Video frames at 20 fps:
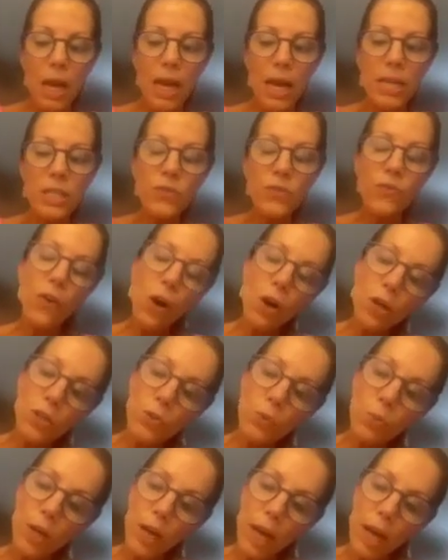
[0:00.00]
As far
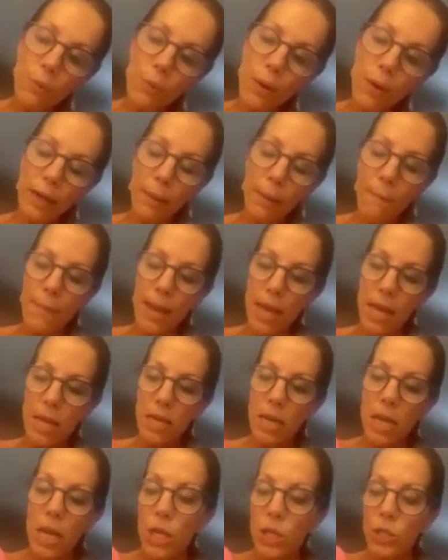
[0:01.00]
as what I
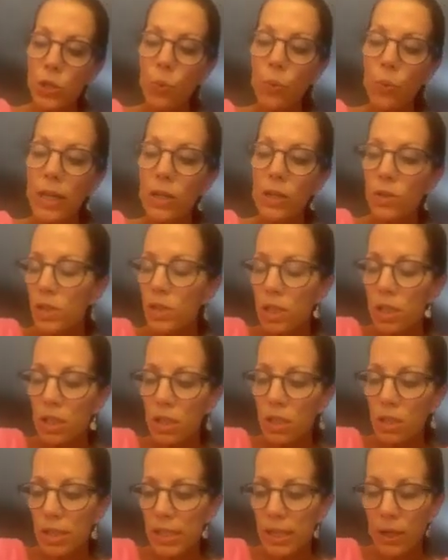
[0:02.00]
recommend, so we used
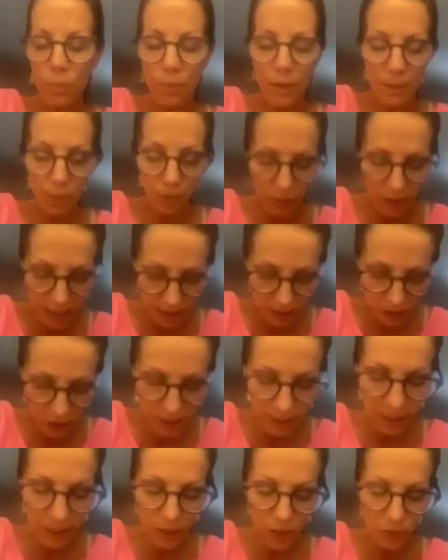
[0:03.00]
to tell people,
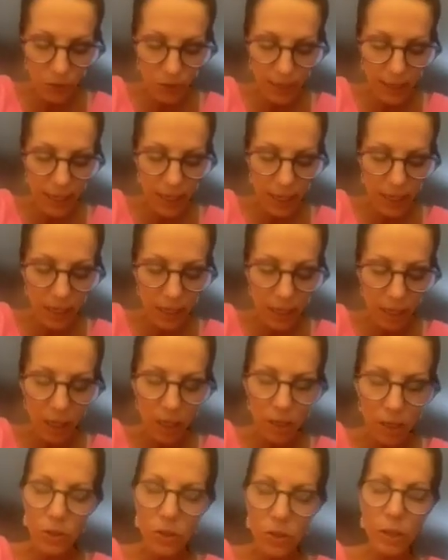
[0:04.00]
just like you said,
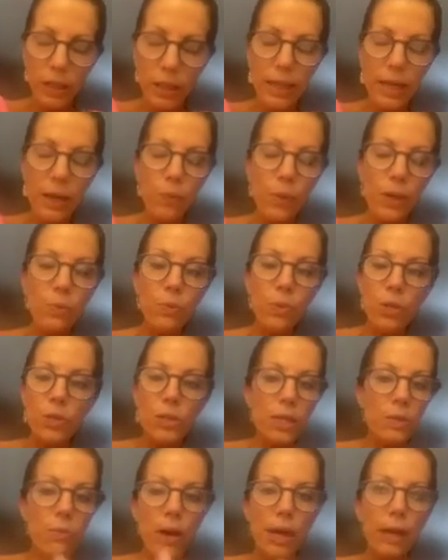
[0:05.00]
Durley, that we used
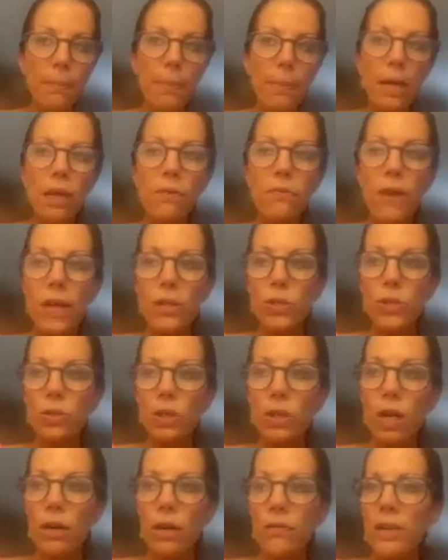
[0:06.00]
to recommend vaginal
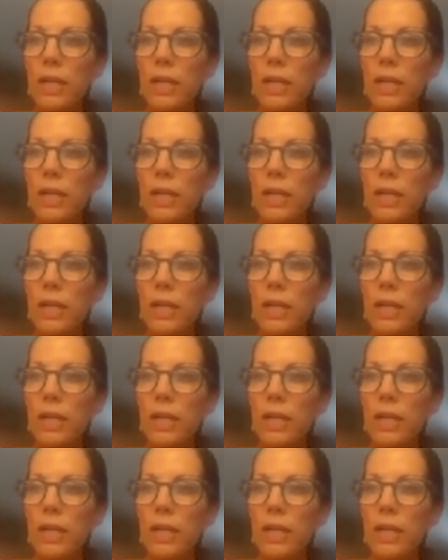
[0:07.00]
cuff